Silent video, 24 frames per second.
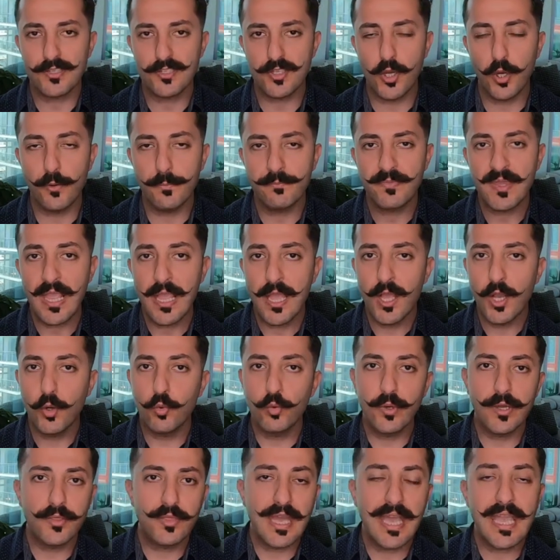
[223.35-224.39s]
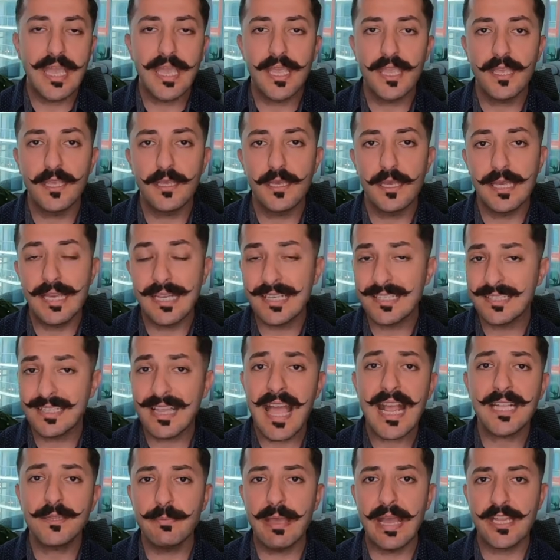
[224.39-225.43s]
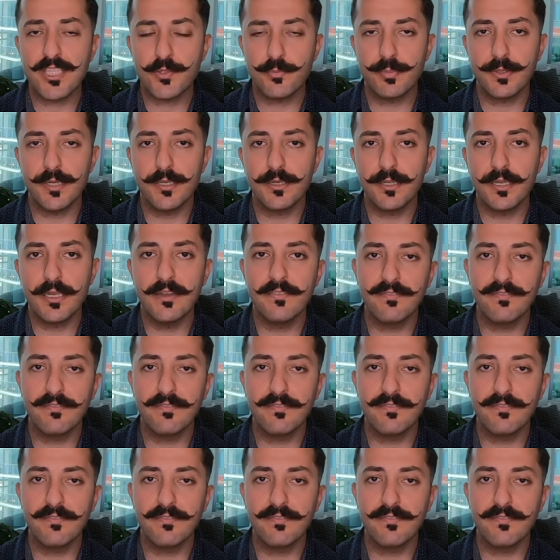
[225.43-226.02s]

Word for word: So with a exact match bid,